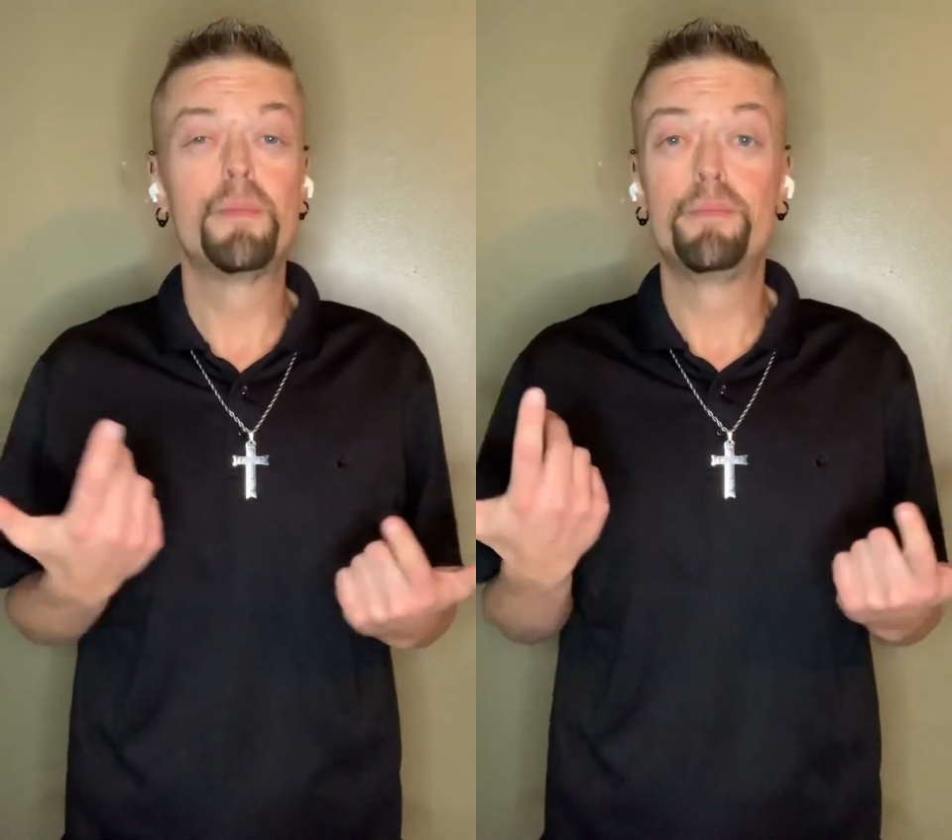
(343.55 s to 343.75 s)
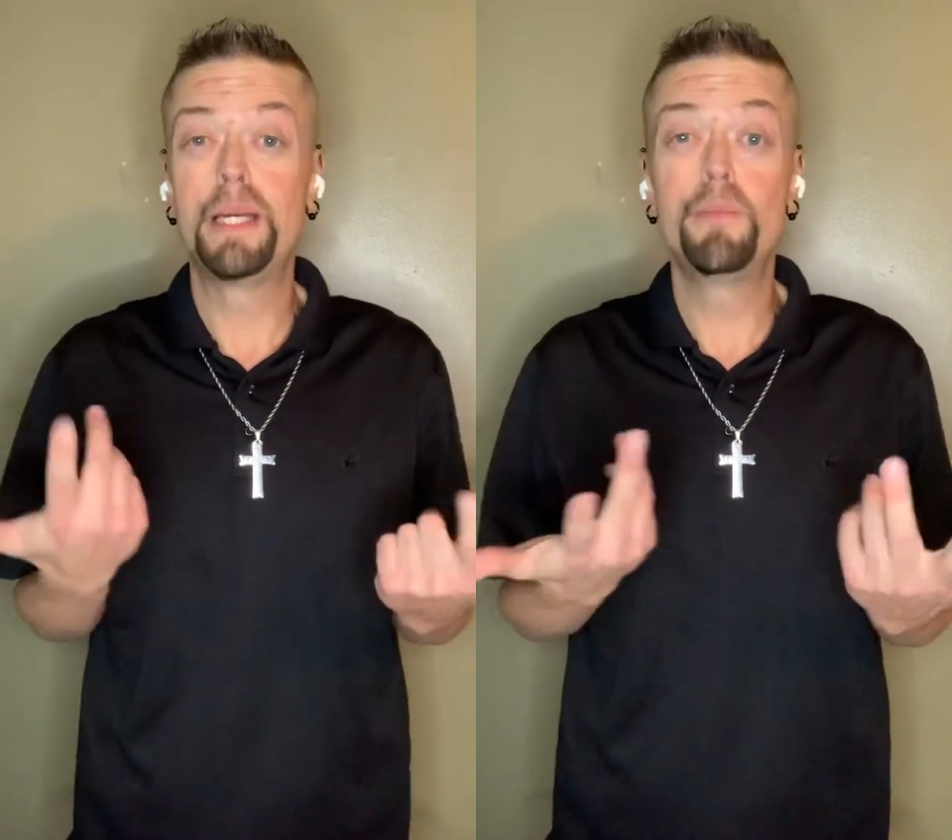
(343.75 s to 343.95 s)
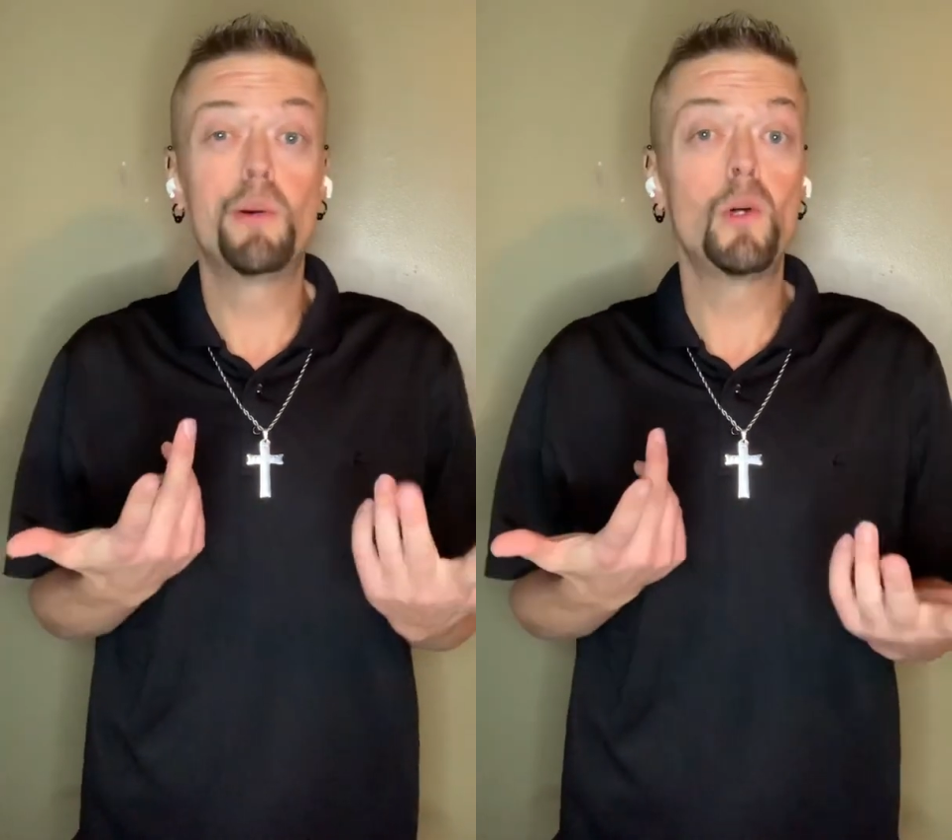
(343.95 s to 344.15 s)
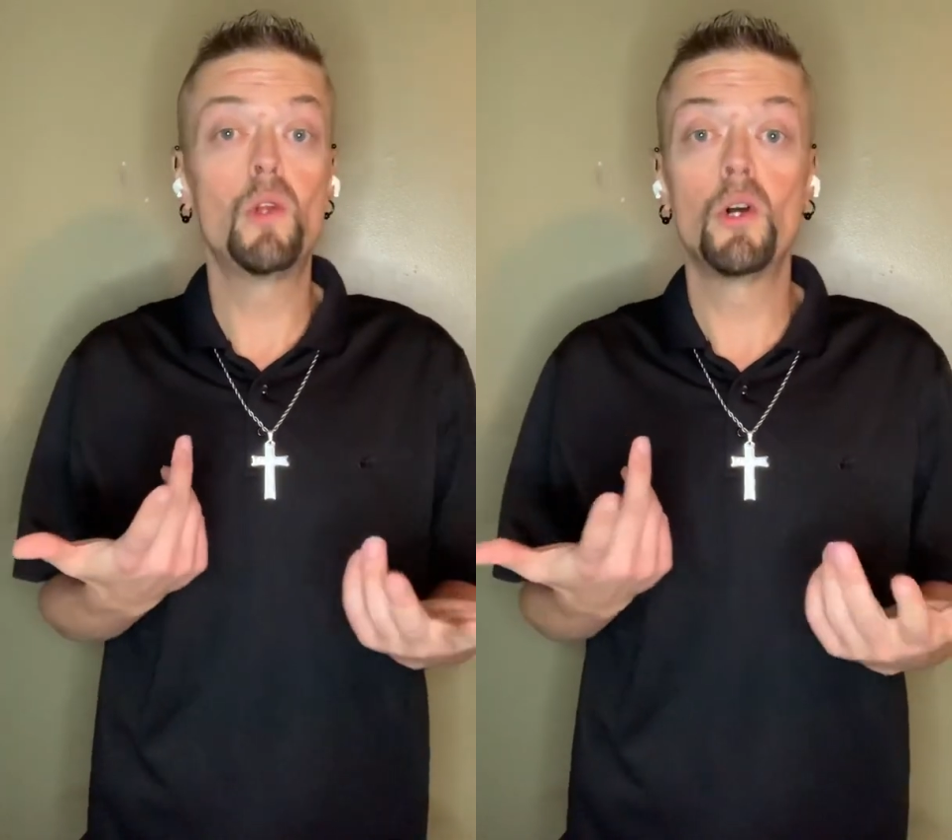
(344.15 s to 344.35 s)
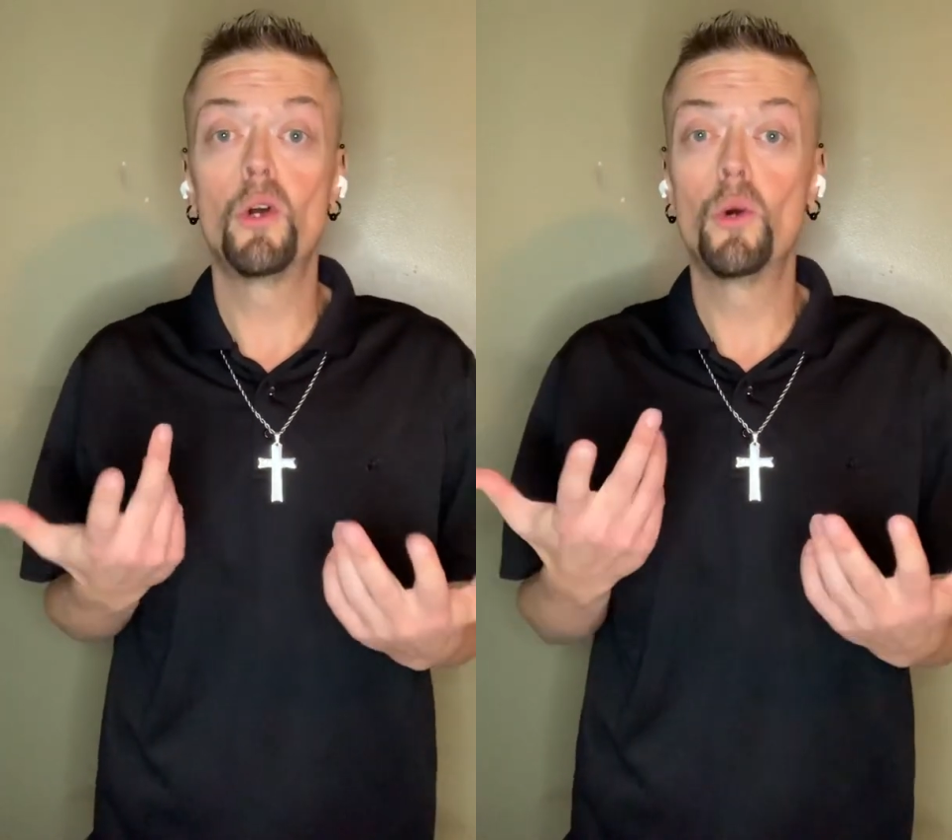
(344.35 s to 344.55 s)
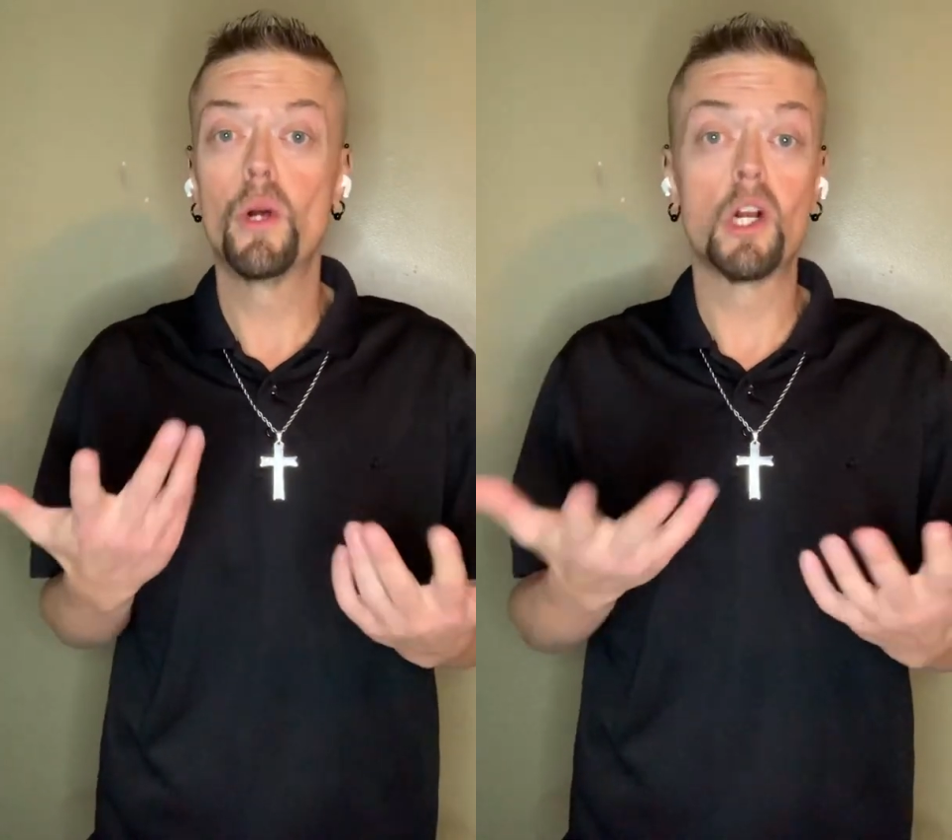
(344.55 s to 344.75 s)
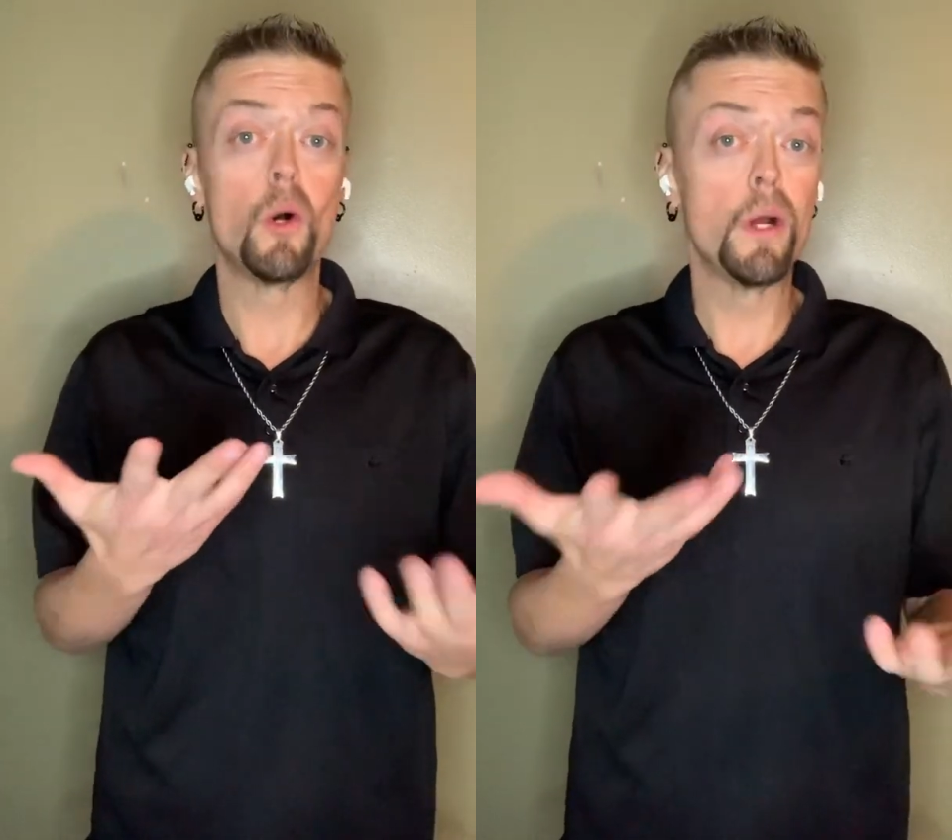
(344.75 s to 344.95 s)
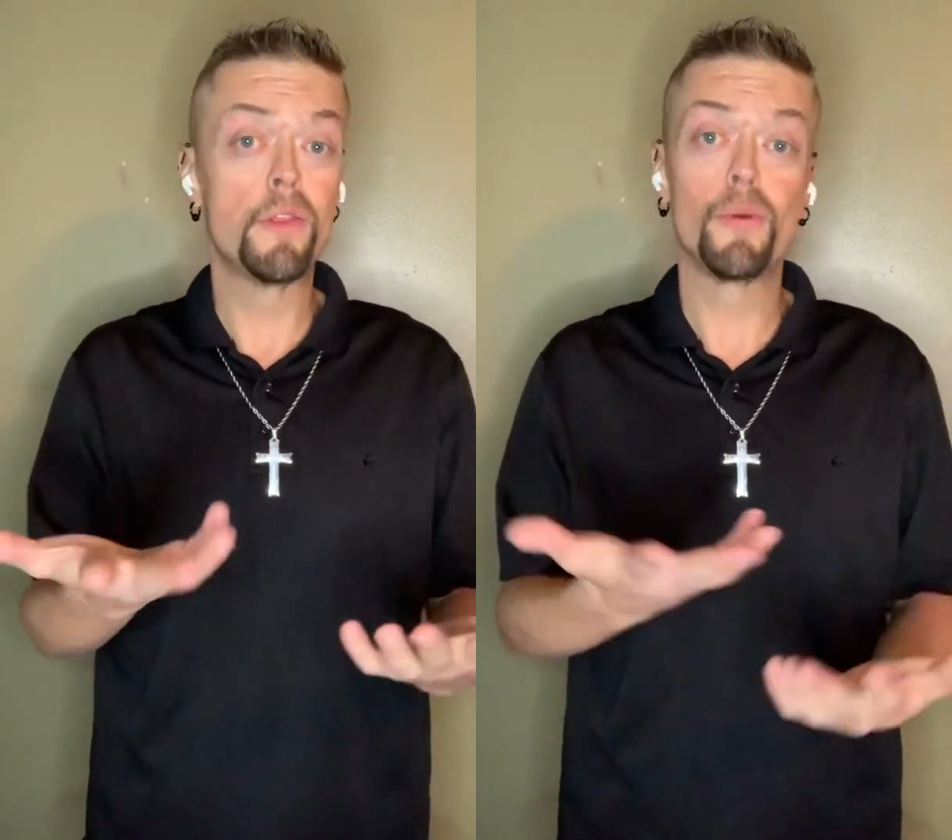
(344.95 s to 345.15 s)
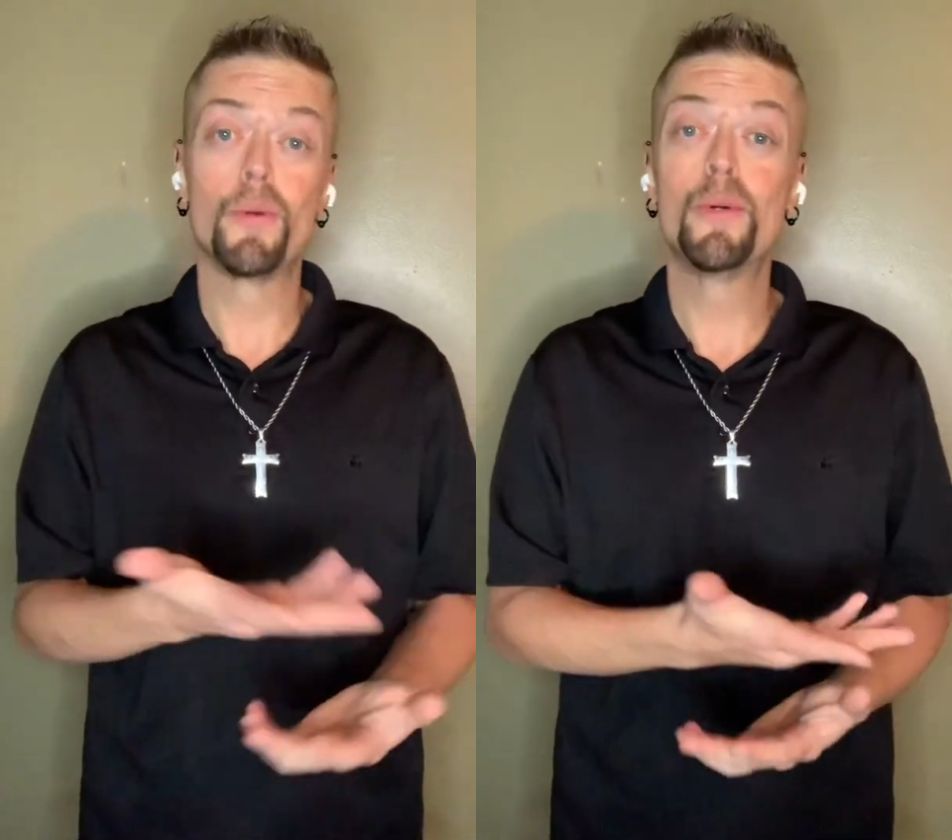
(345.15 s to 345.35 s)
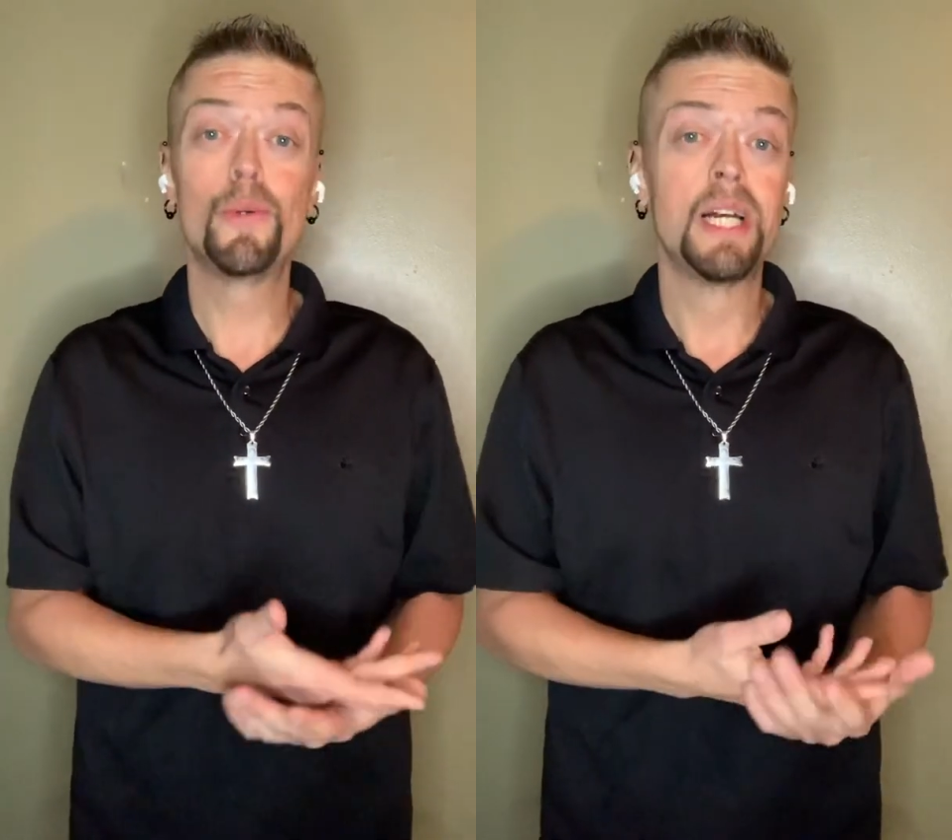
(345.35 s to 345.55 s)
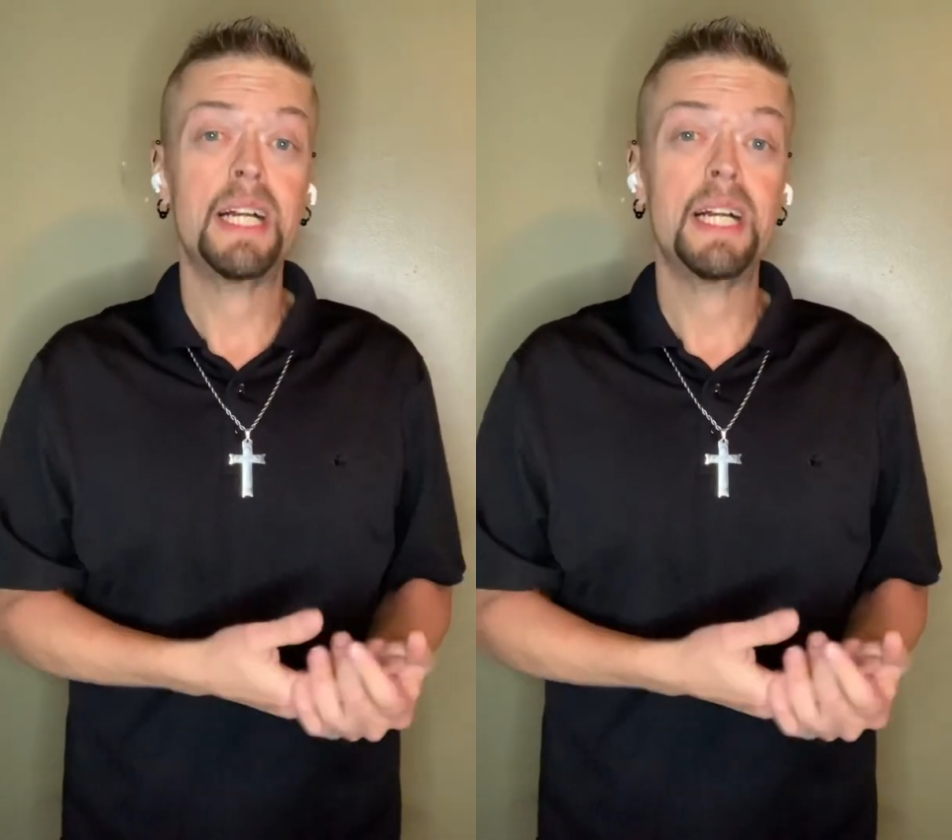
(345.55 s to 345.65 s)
people who are going through